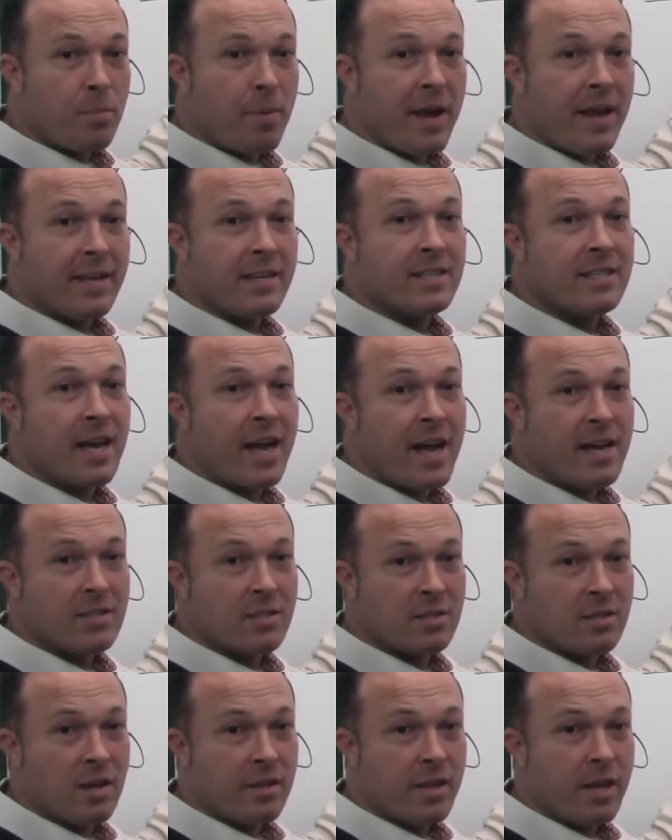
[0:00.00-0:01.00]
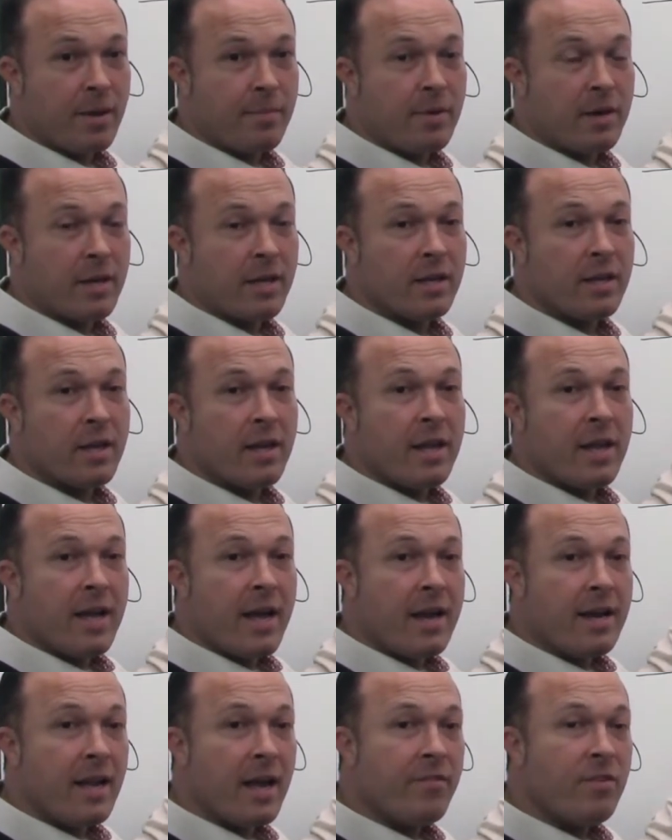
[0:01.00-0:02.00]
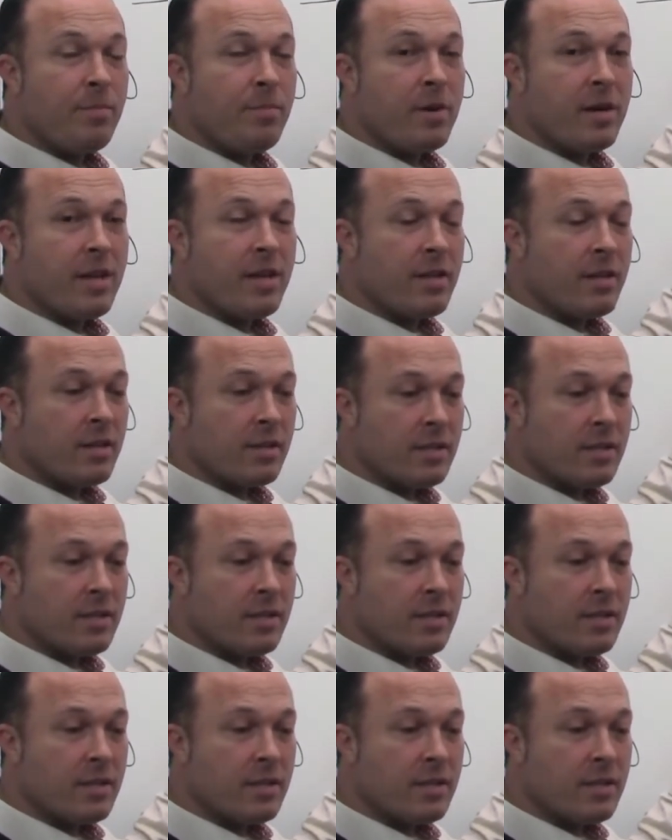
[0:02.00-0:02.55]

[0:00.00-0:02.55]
paying taxes on that money, and everybody